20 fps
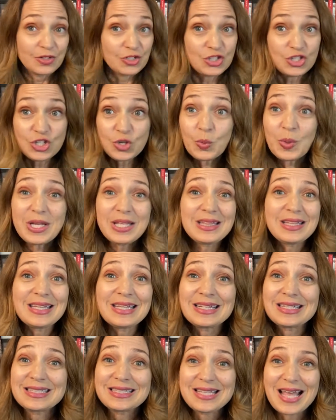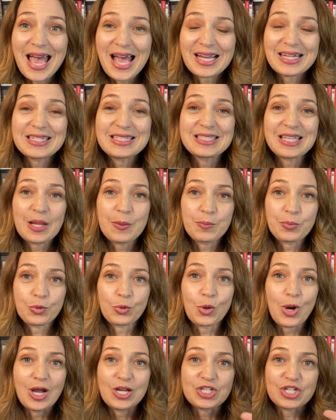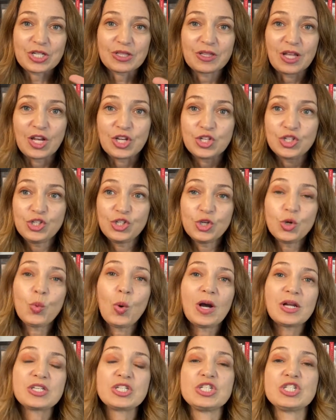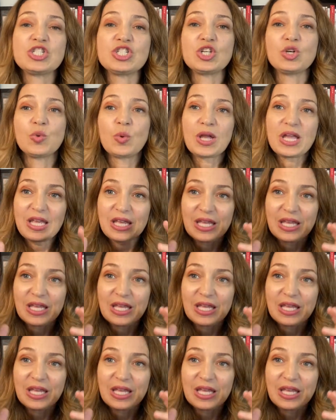doing the exact same project that you want to do